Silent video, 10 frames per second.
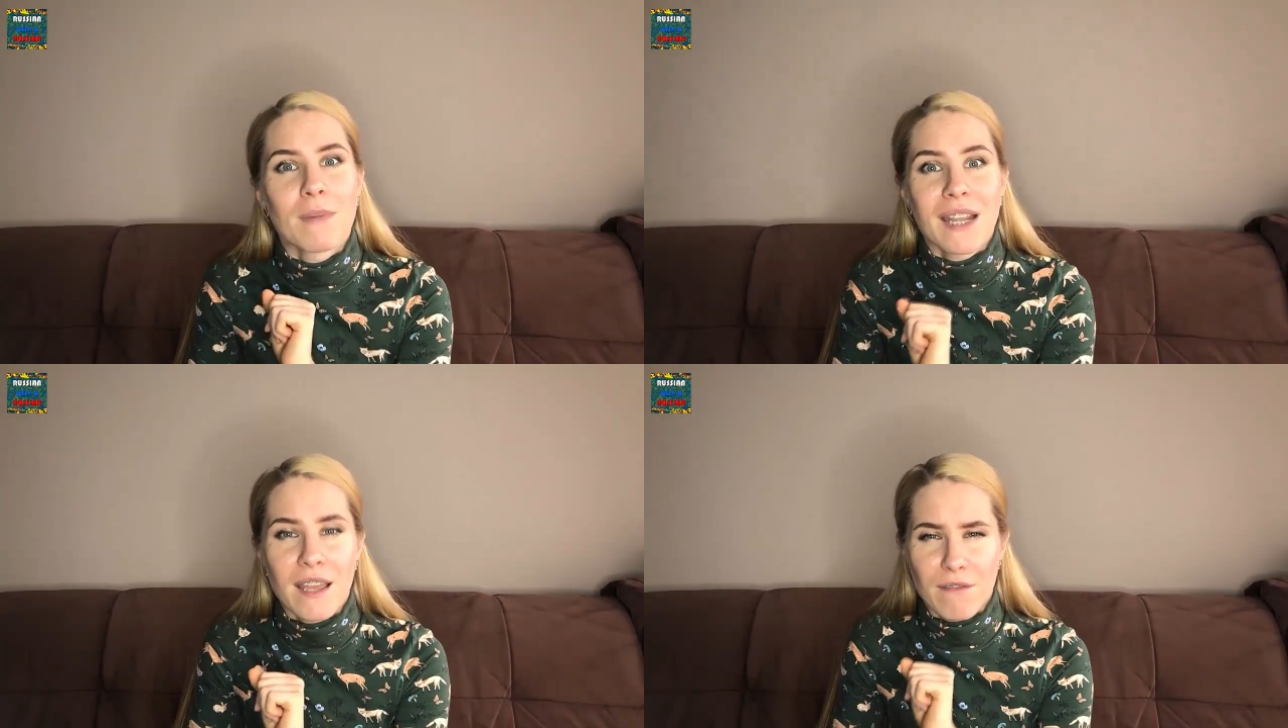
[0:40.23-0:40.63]

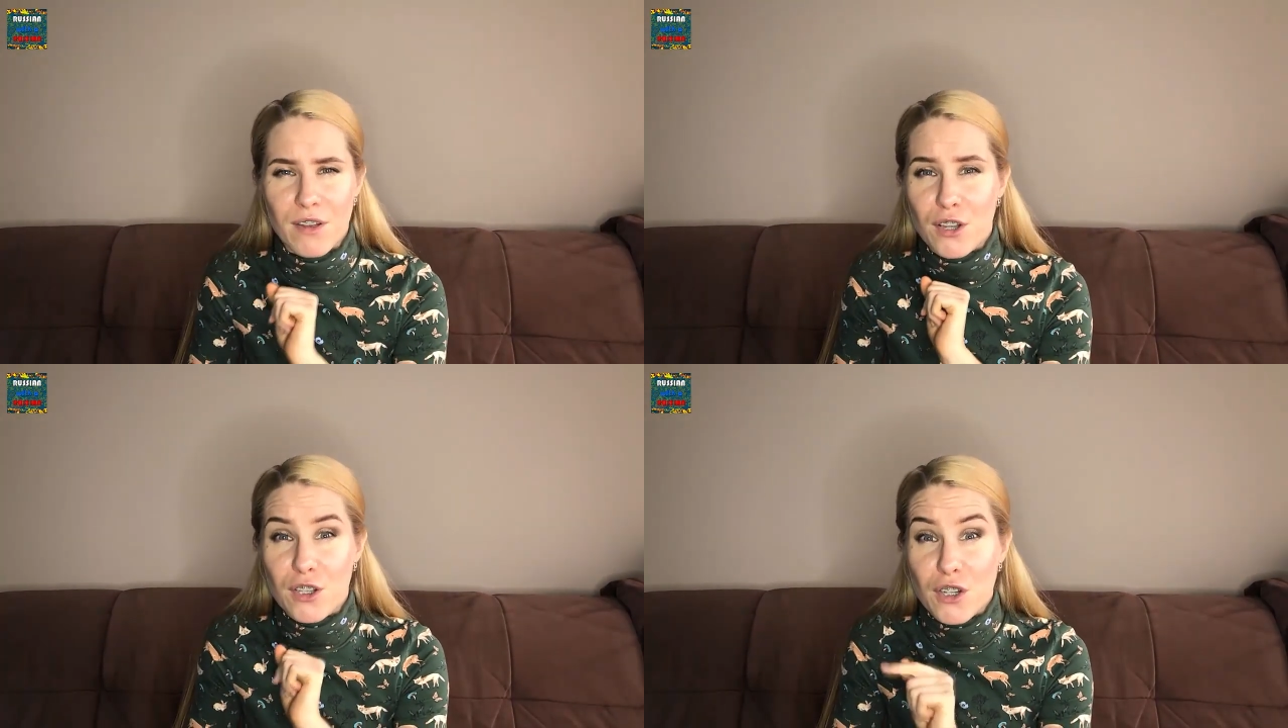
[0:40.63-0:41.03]
but
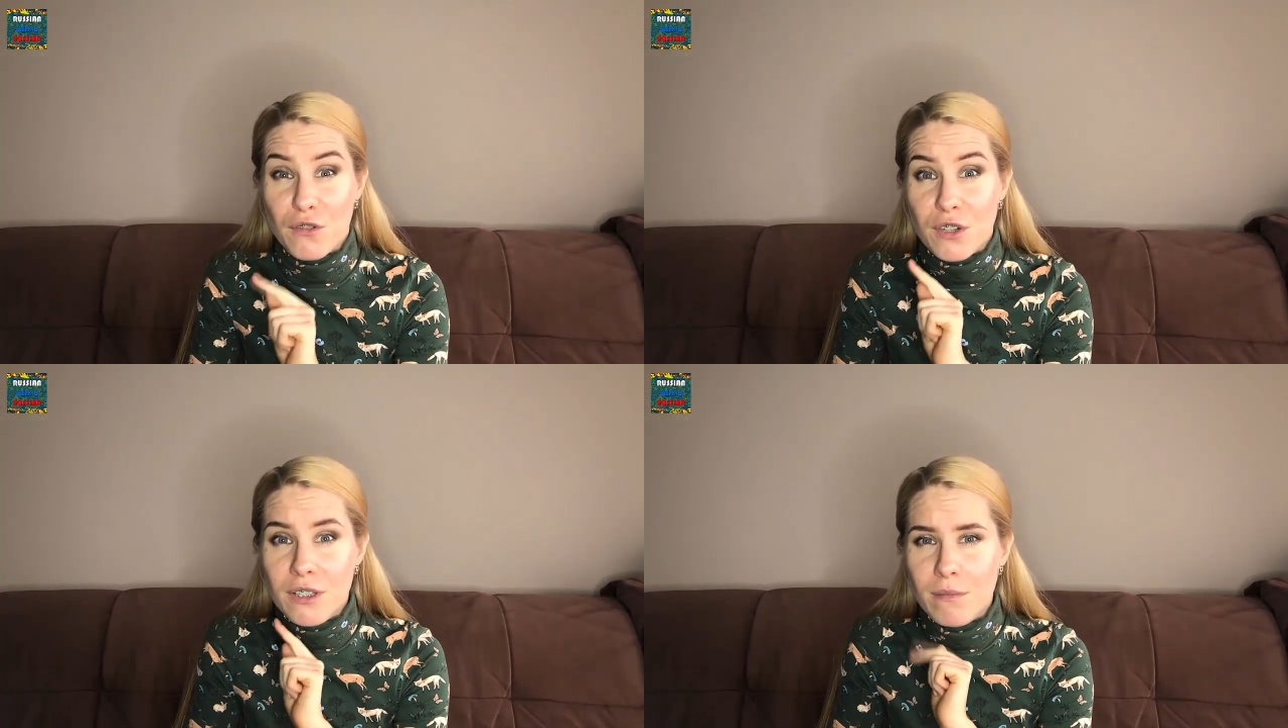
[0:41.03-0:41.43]
have
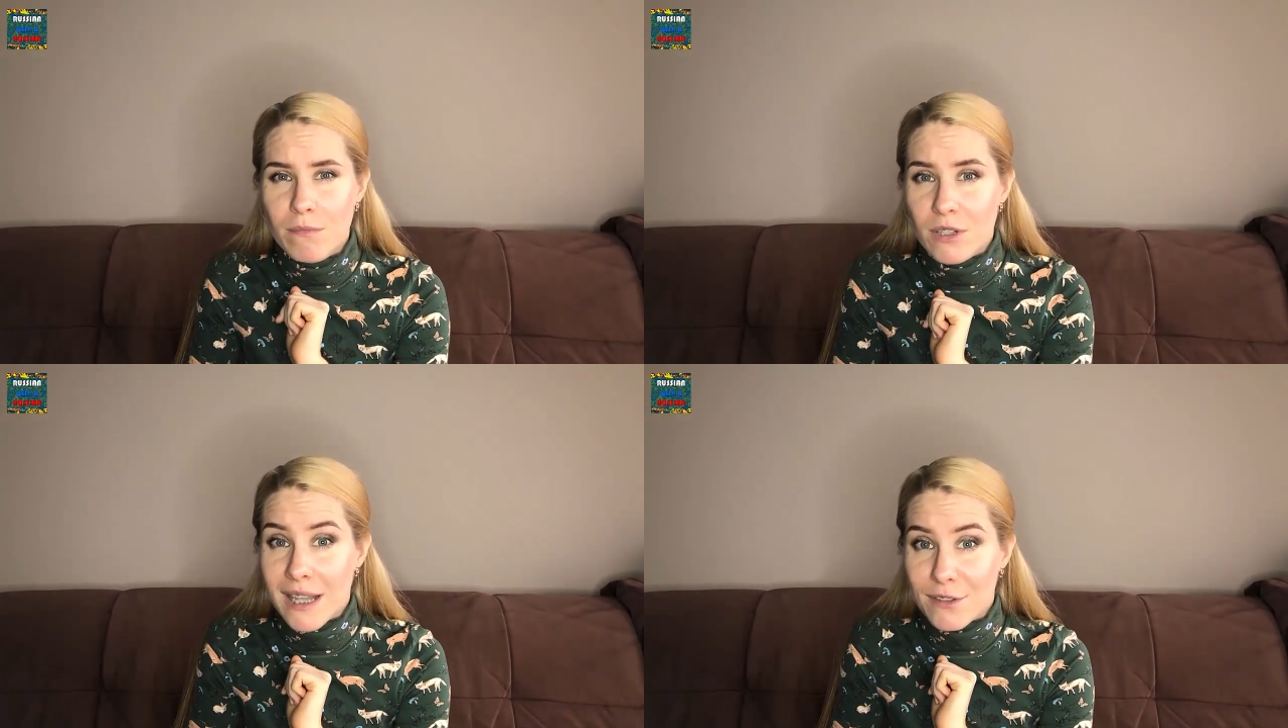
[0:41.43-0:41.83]
different
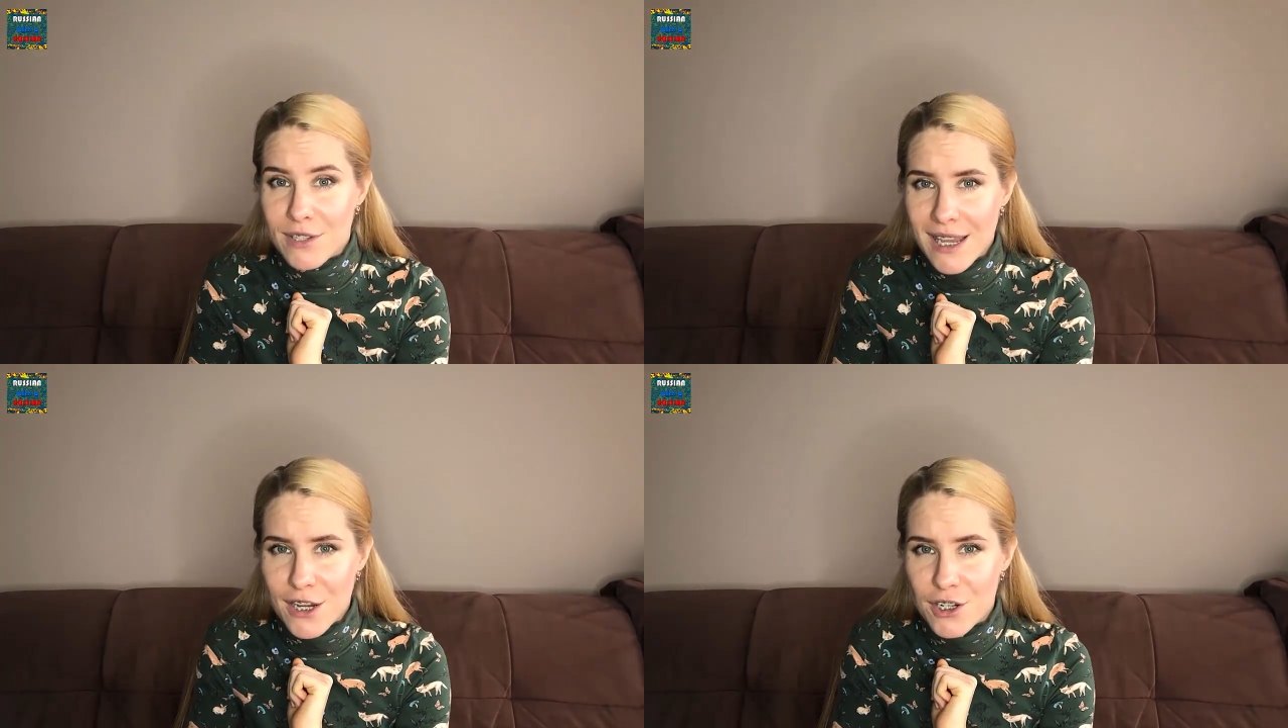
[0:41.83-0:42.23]

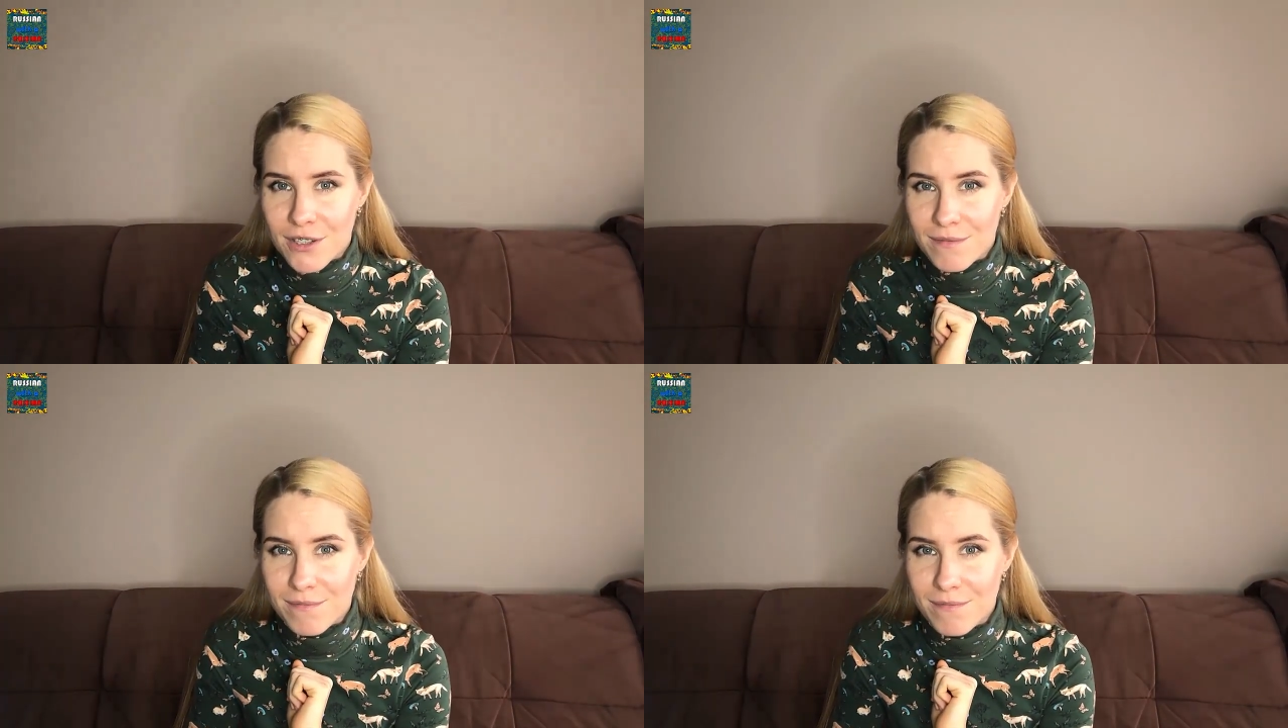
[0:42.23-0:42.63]

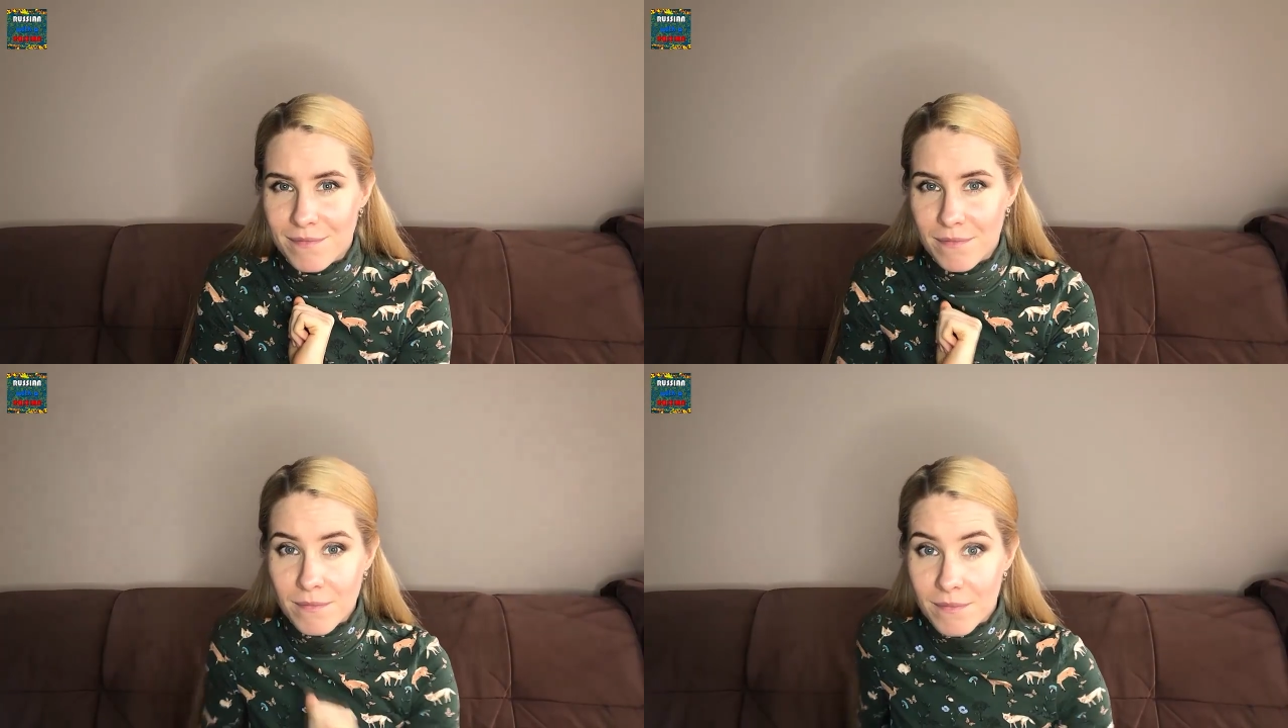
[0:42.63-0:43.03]
pronunciation.
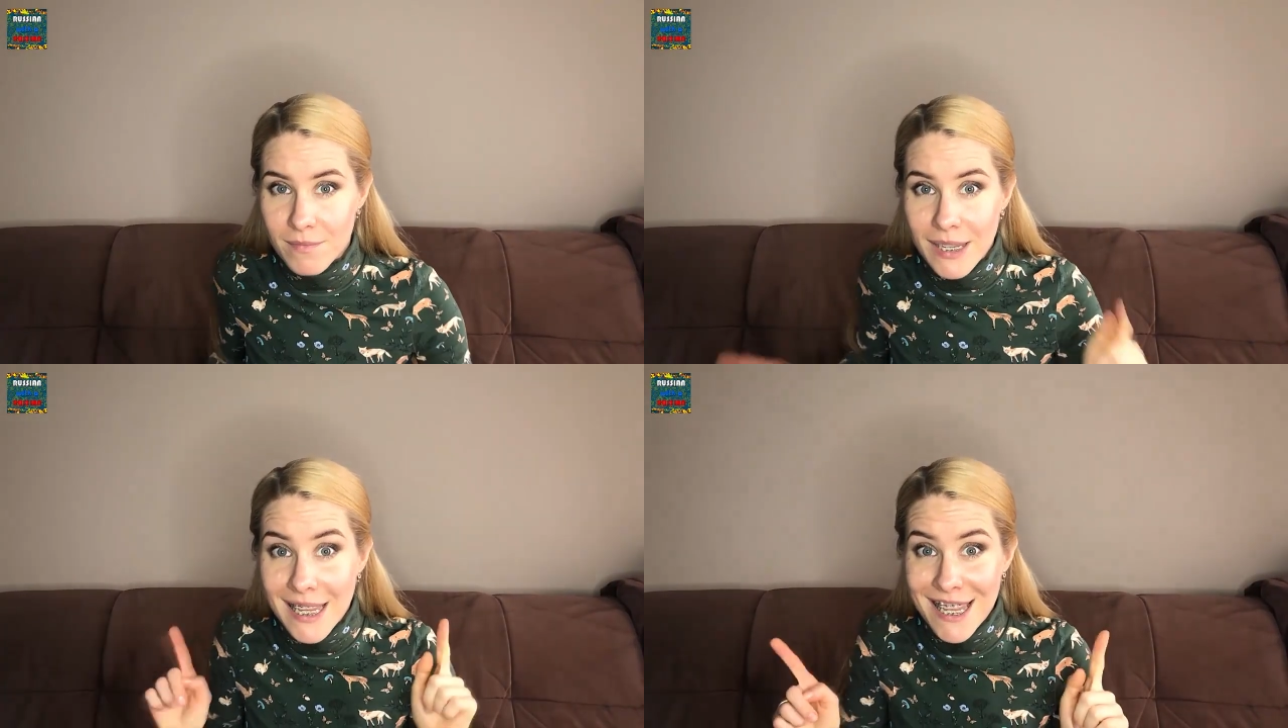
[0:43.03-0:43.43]

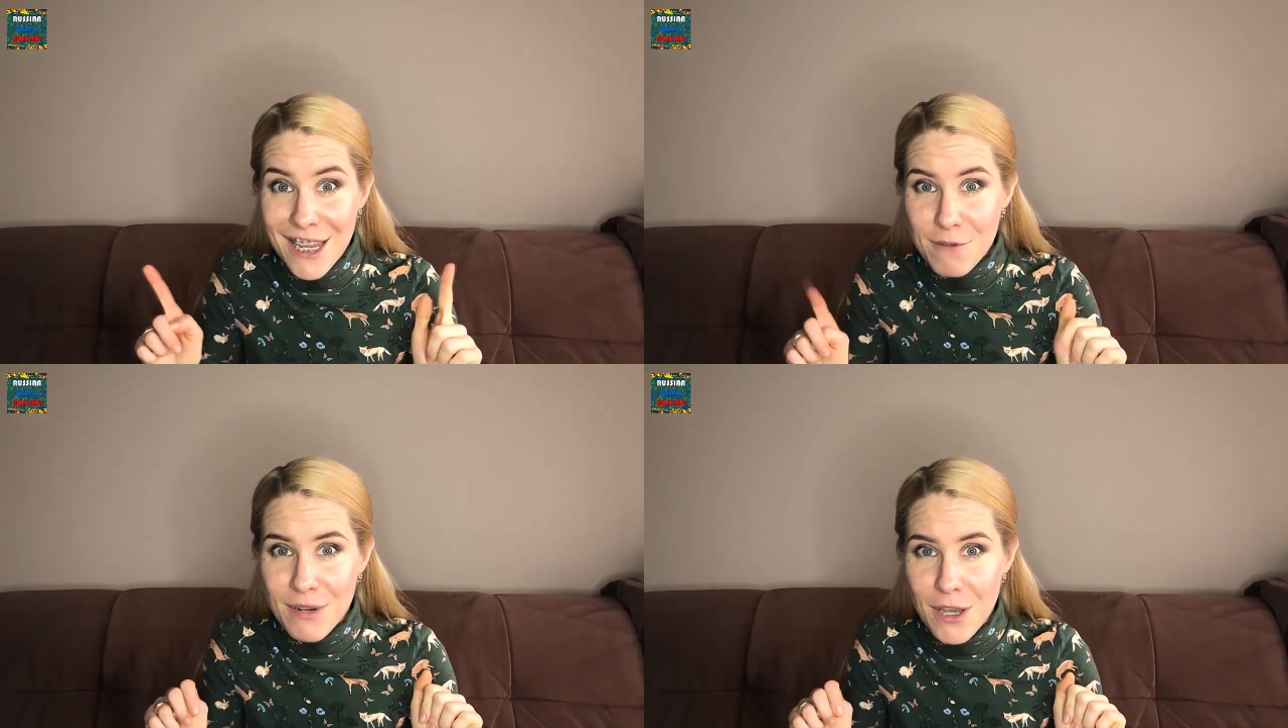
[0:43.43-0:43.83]

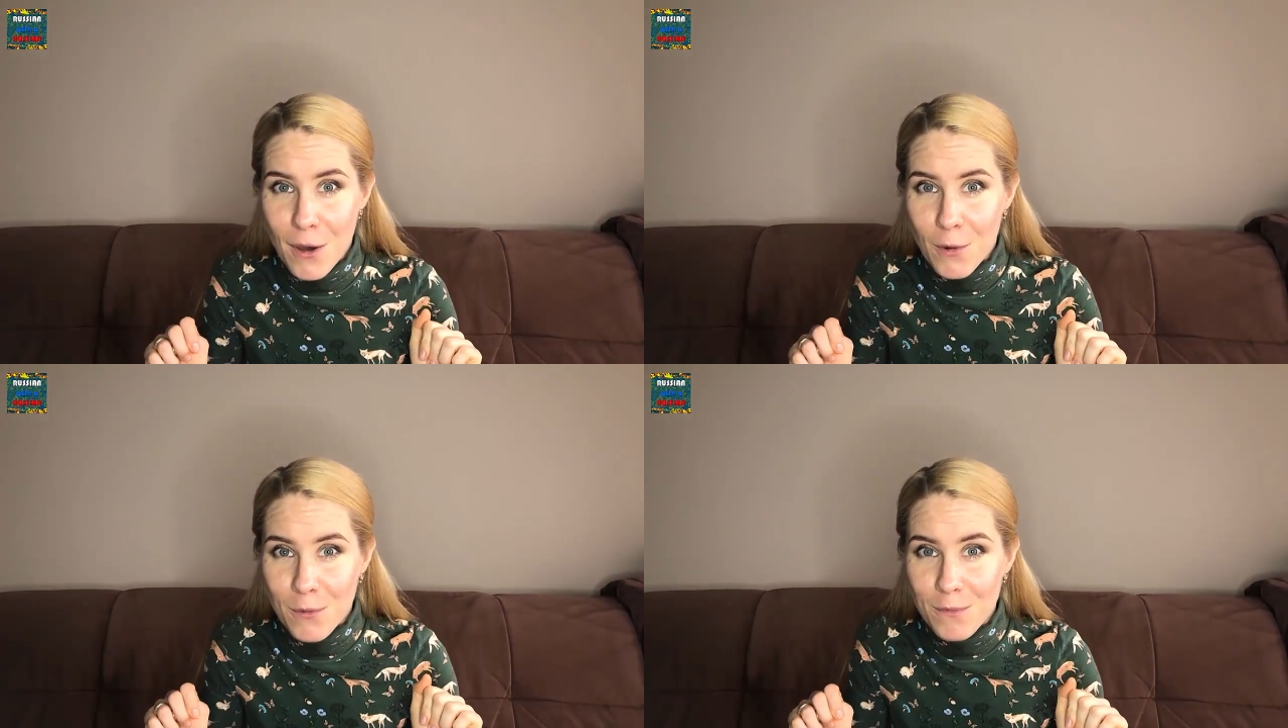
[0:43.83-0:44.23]
Here we go.